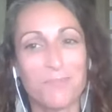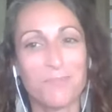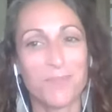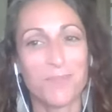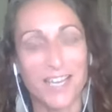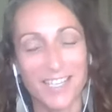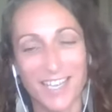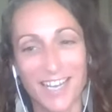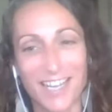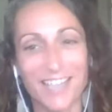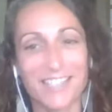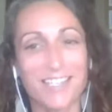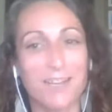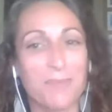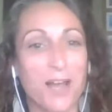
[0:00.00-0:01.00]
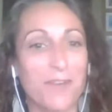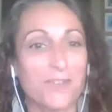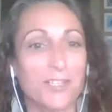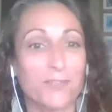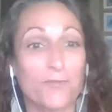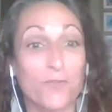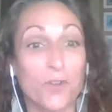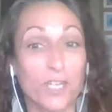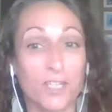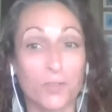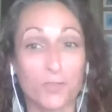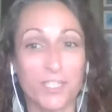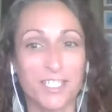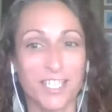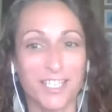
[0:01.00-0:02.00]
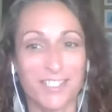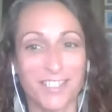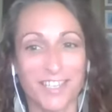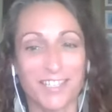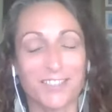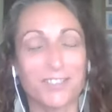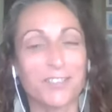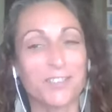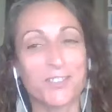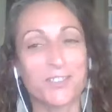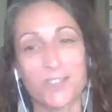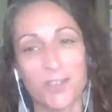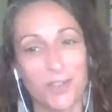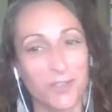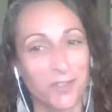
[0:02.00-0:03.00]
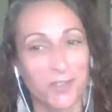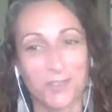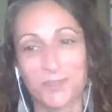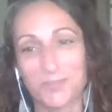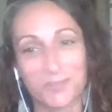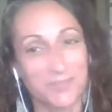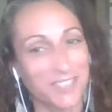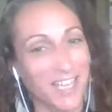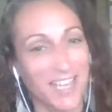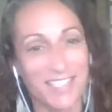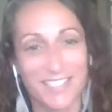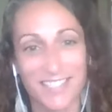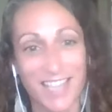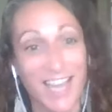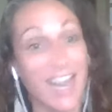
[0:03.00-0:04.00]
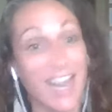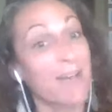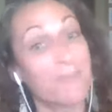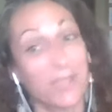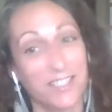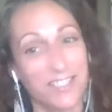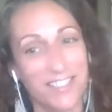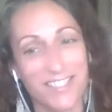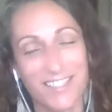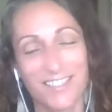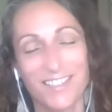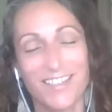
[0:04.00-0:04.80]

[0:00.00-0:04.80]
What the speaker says: But I ended up having a 43-day cycle, so that happens.